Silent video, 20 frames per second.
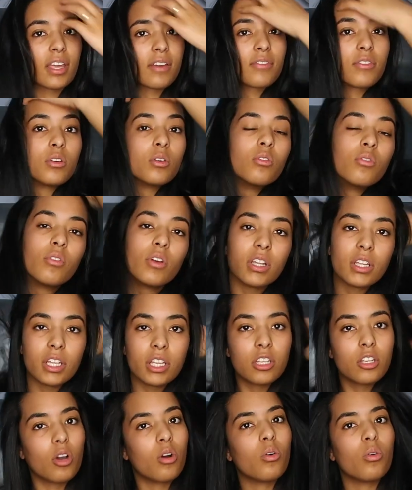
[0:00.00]
if you're
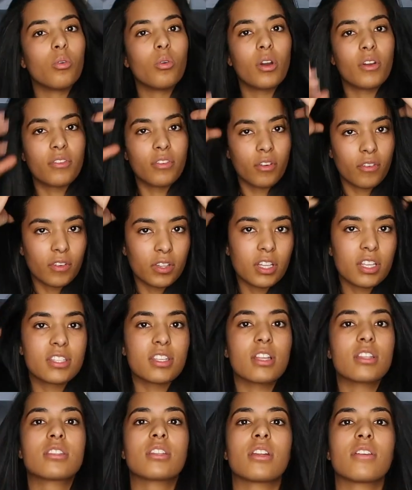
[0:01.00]
really
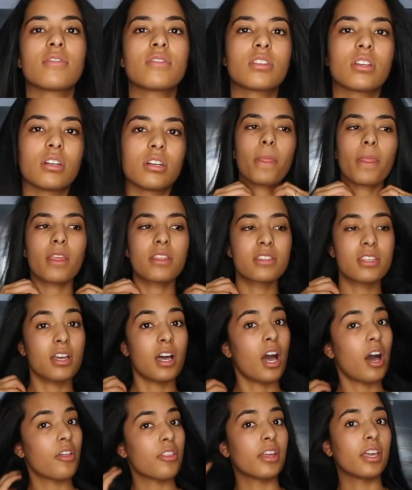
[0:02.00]
sensitive to
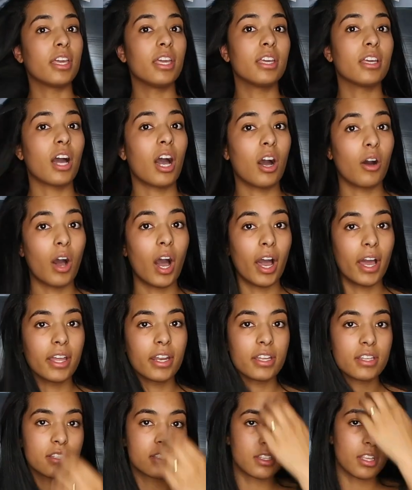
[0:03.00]
how hot it is,